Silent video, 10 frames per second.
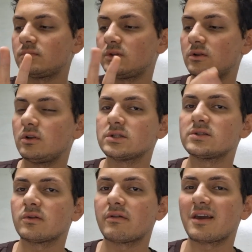let's
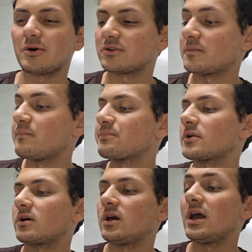not think about it,
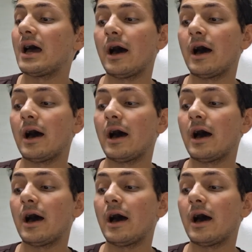okay?